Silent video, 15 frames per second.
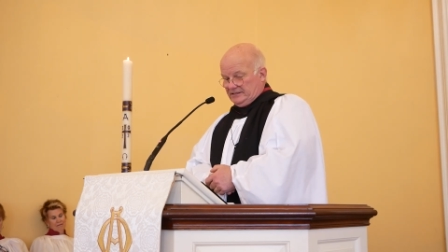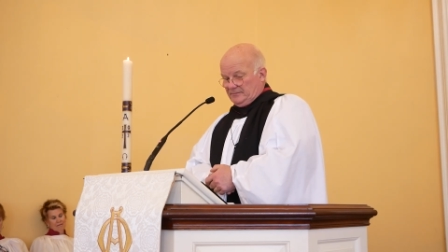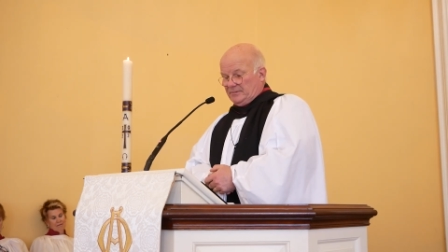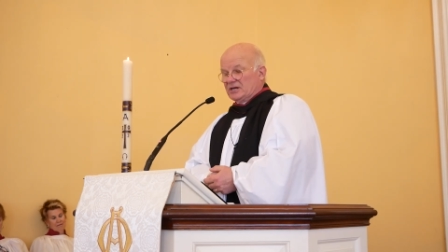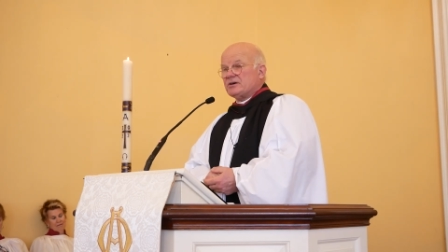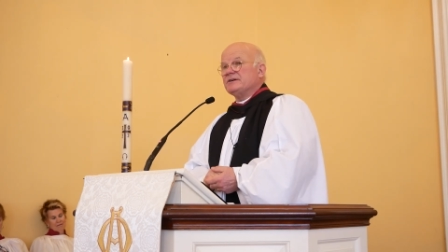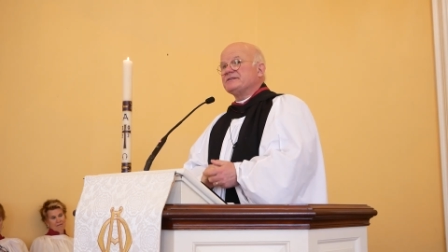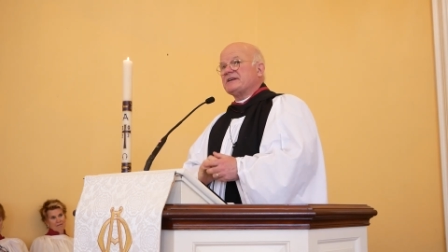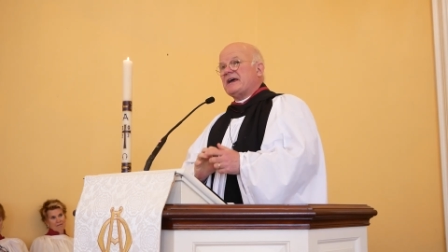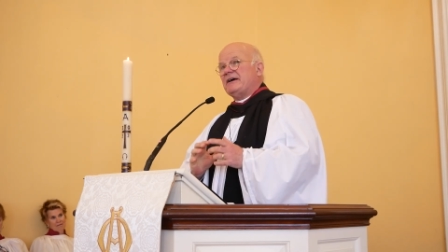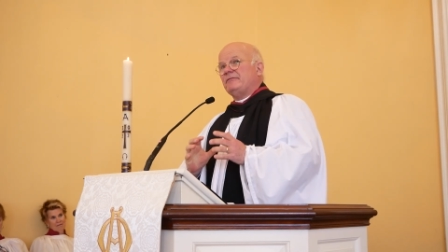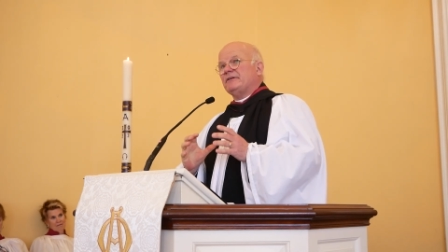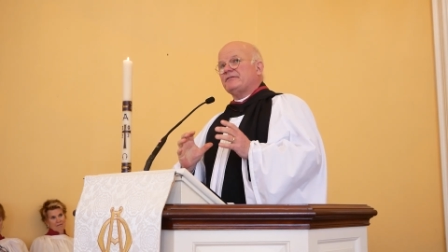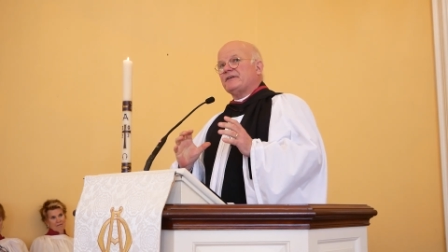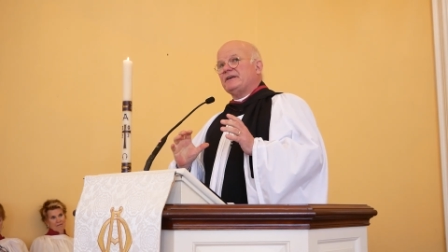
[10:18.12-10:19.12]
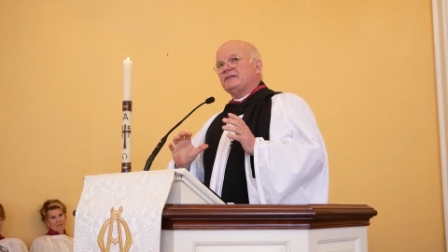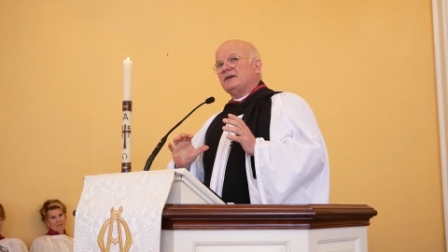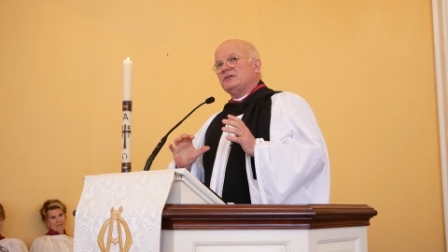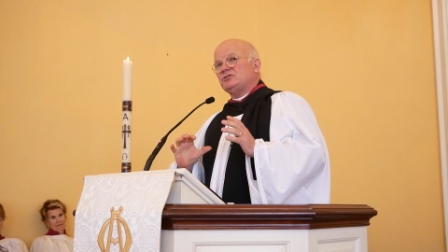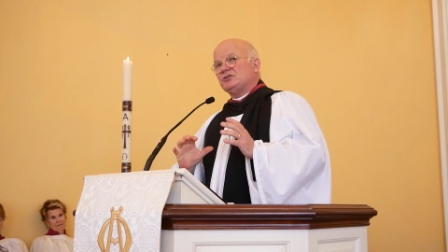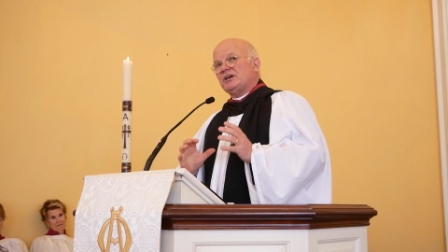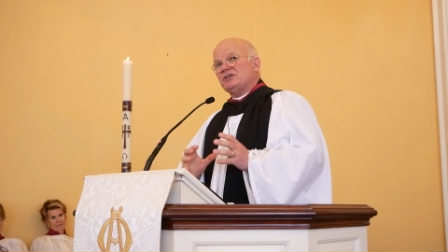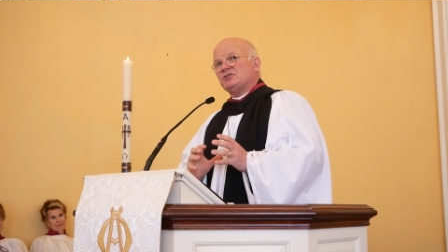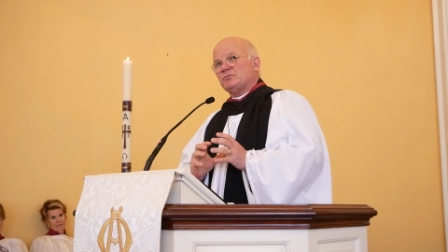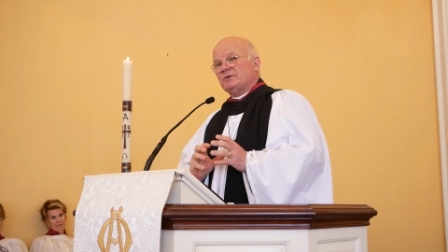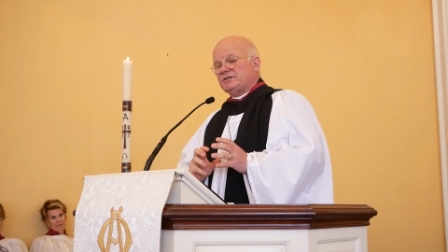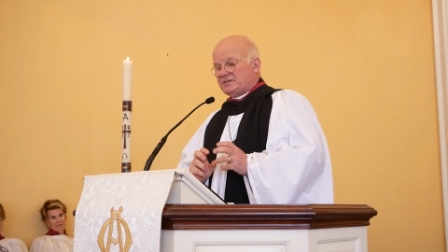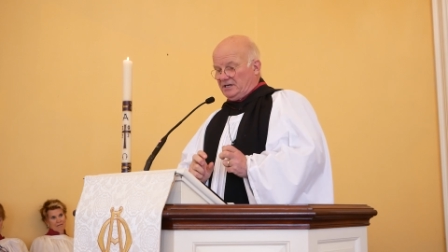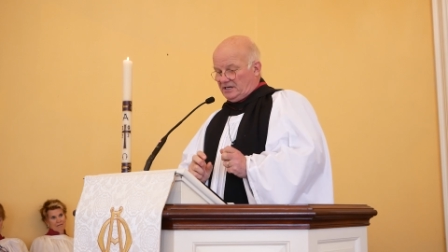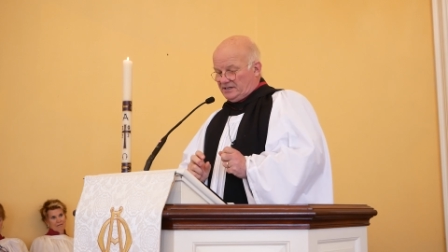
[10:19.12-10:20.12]
because everything a
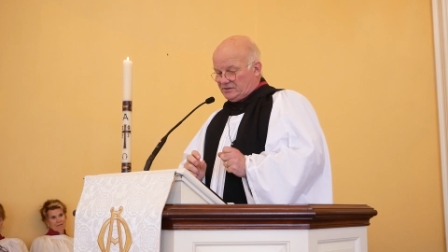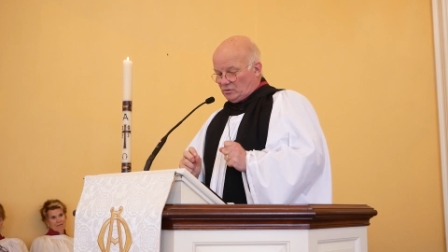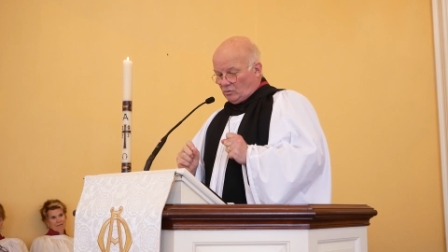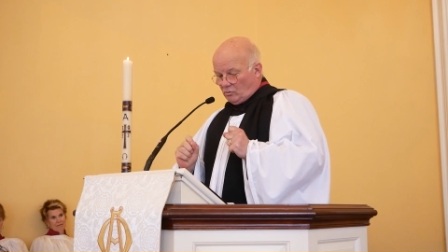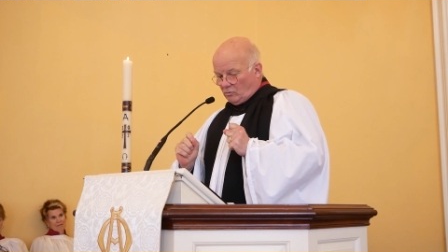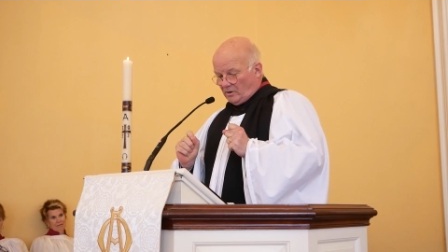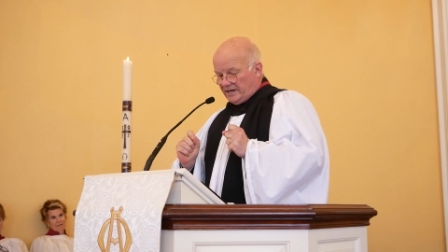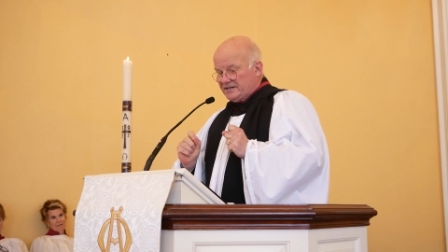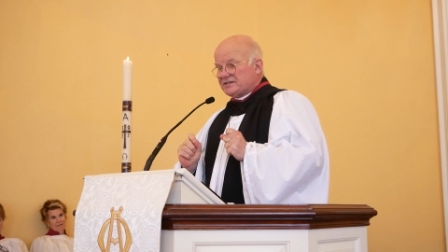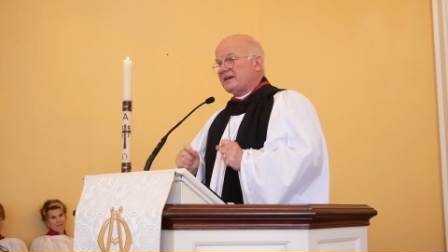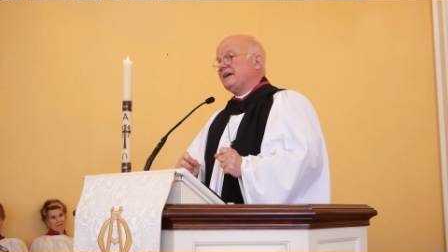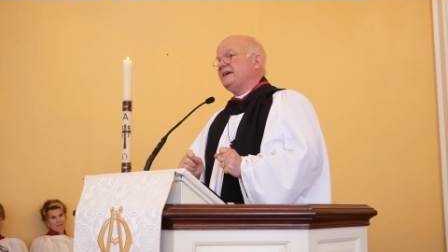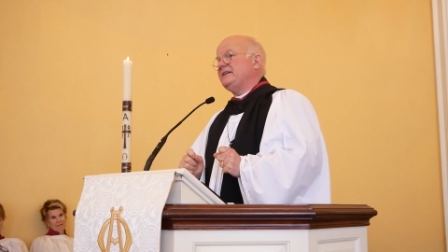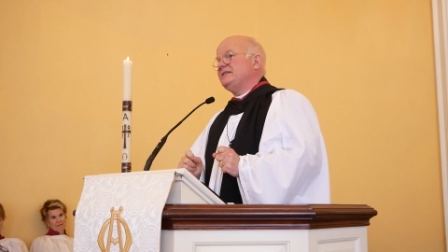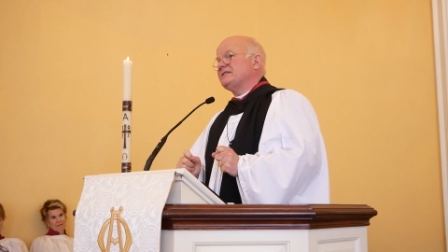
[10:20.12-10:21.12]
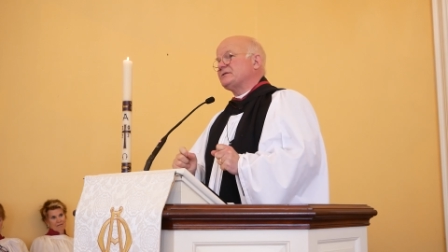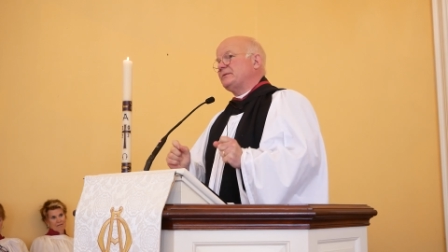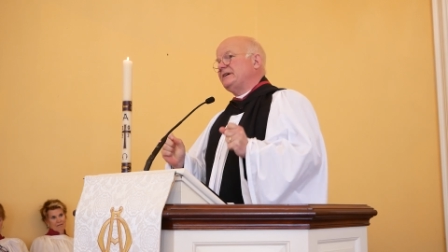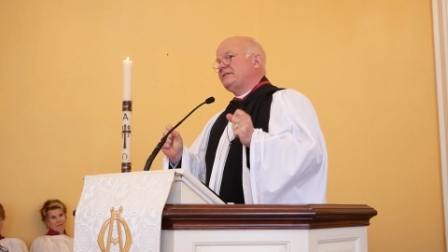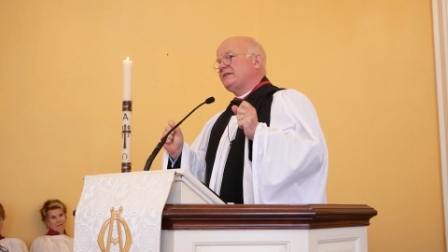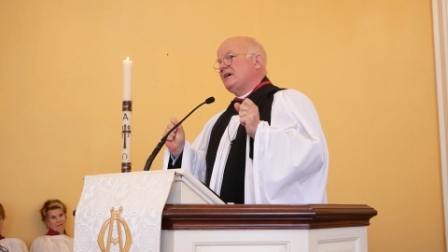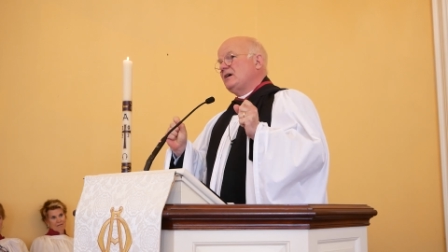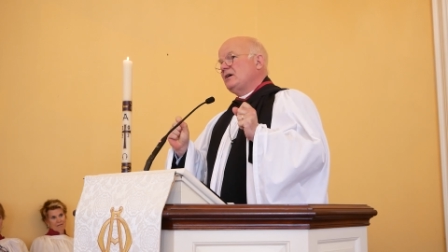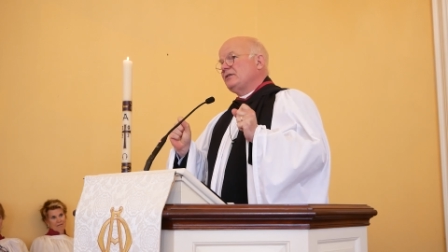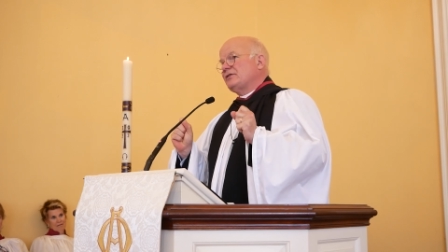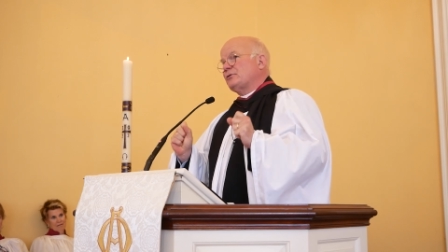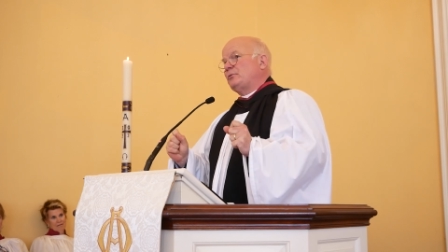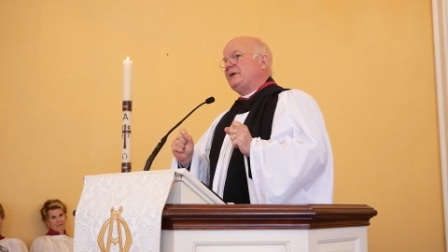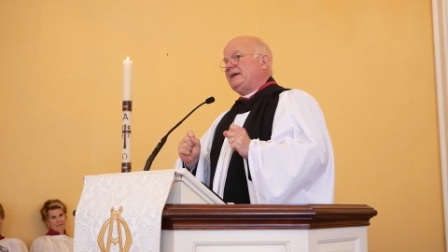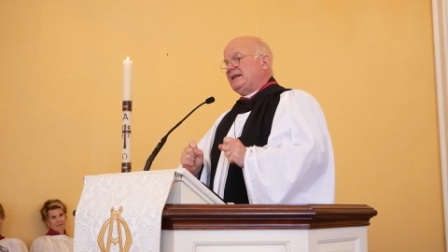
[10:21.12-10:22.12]
Jesuit does always ends with
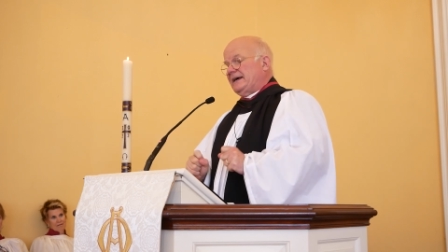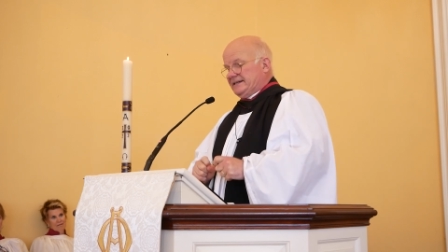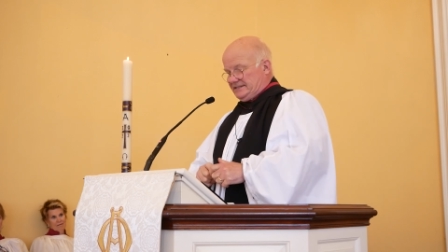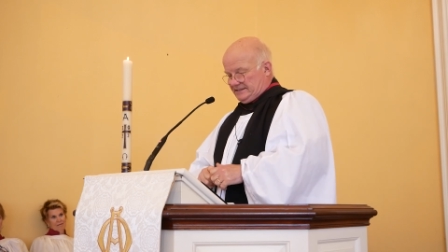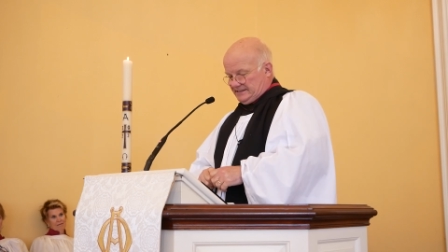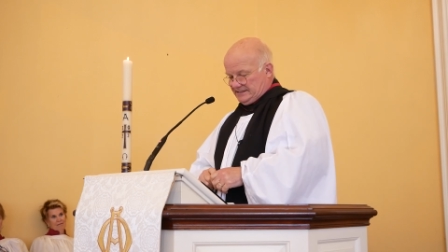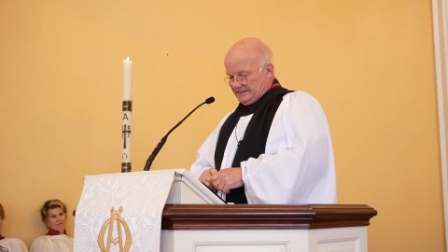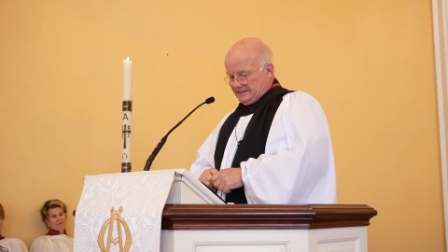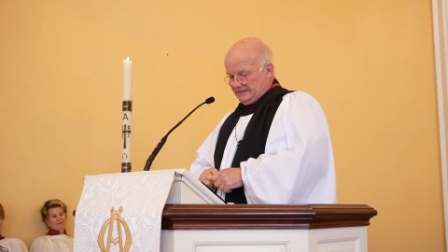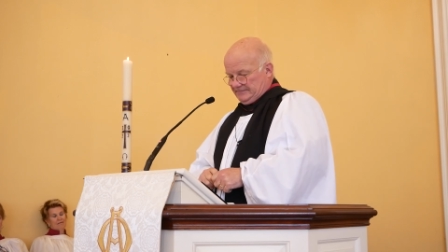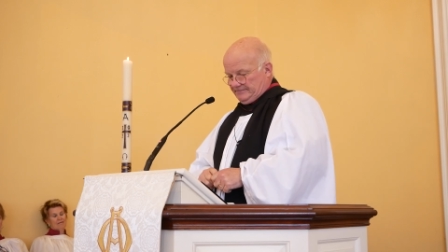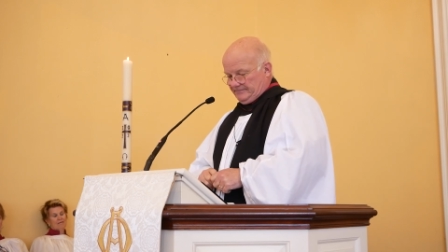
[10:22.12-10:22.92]
three letters